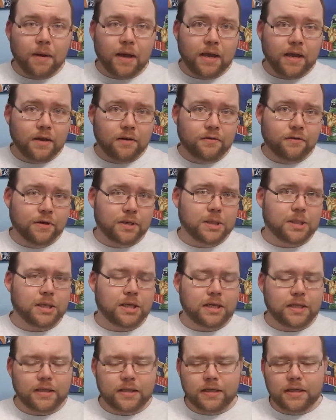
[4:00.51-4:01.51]
my interest
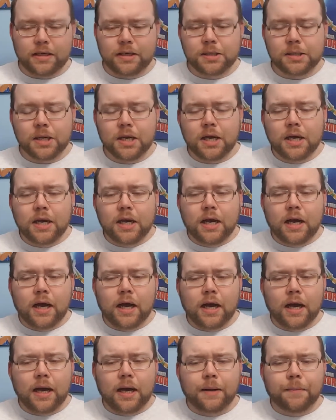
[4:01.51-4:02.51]
in these.
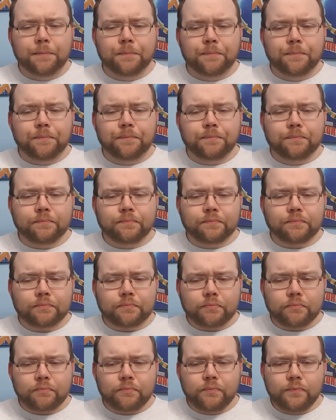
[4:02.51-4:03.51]
Um,
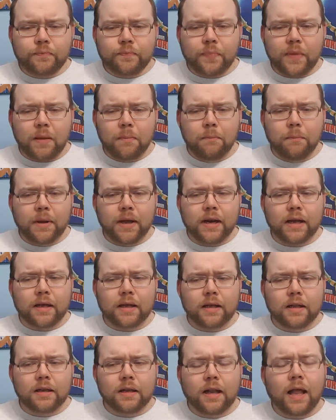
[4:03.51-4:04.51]
but a,
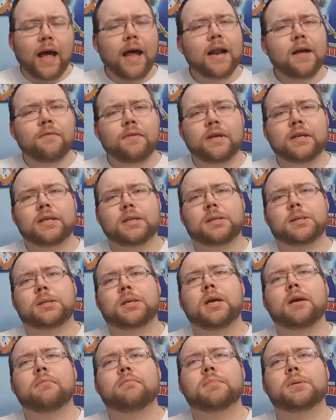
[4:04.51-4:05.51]
a, lot of it
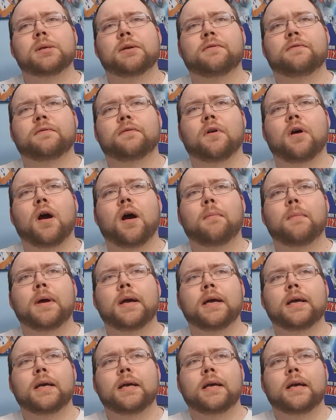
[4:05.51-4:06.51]
stems
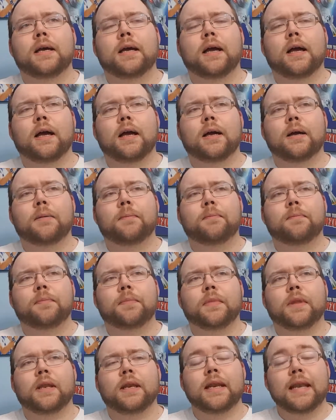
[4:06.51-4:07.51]
from um,
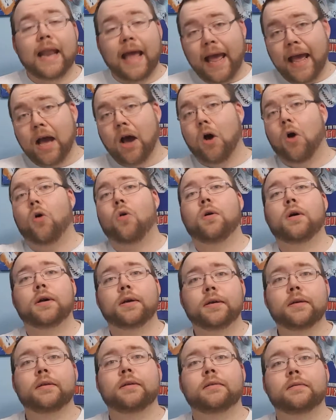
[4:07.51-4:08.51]
now
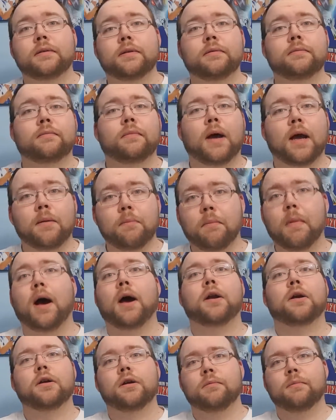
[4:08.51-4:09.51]
in my
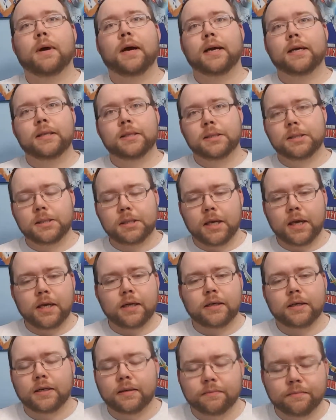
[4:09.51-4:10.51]
modern
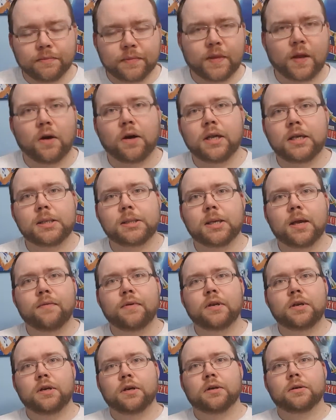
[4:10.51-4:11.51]
mindset. I'm
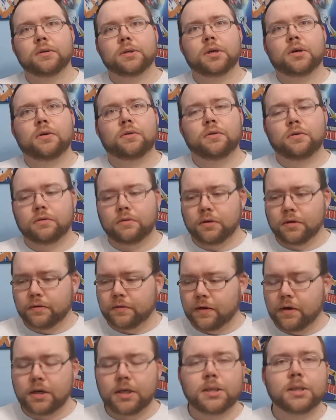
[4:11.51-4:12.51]
37 years old or
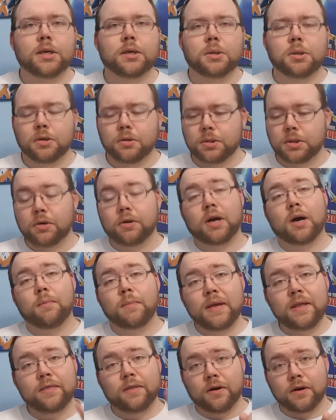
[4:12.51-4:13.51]
36 years old. I'll
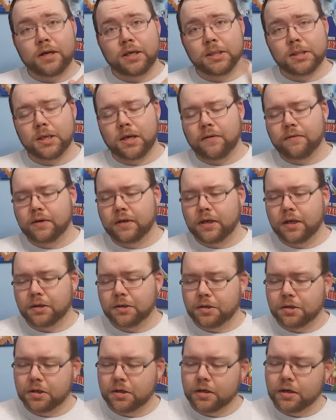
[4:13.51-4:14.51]
be 37
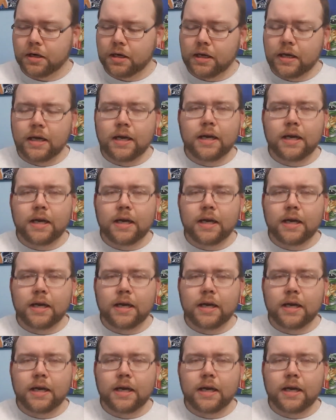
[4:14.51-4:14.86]
next year.